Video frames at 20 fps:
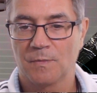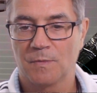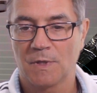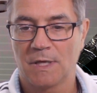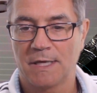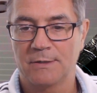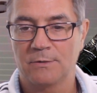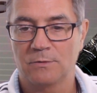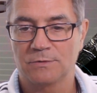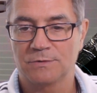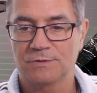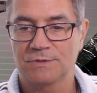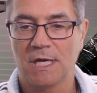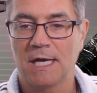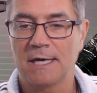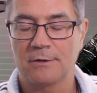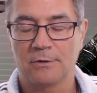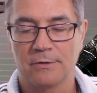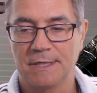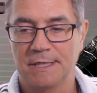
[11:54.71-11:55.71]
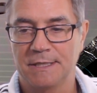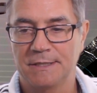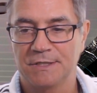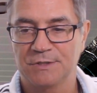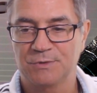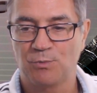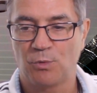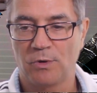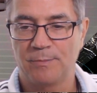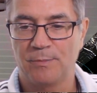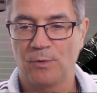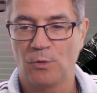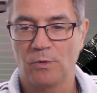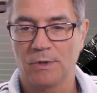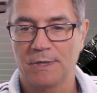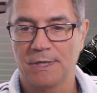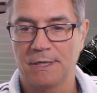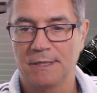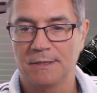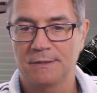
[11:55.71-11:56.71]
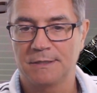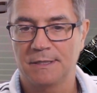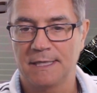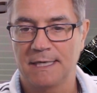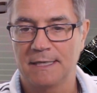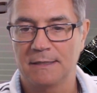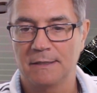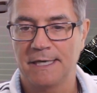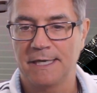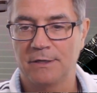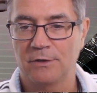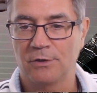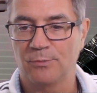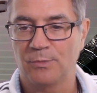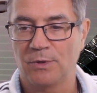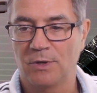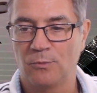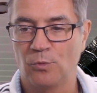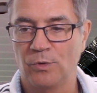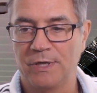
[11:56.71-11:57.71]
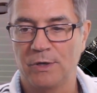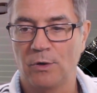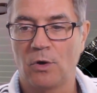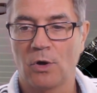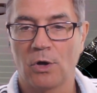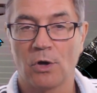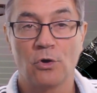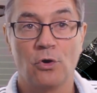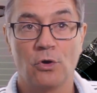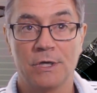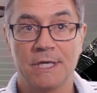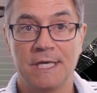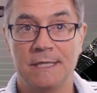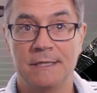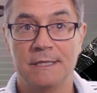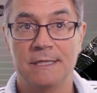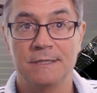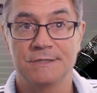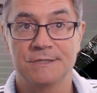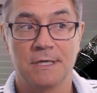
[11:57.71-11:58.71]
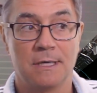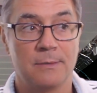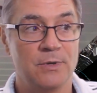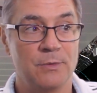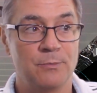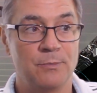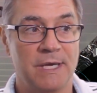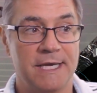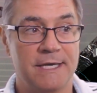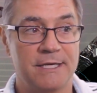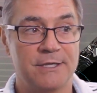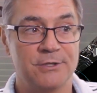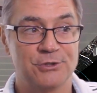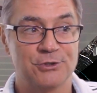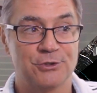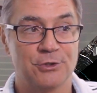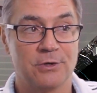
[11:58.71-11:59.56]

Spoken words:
don't solder it at this point, but we'll get into that later. But we are hooking these up and making sure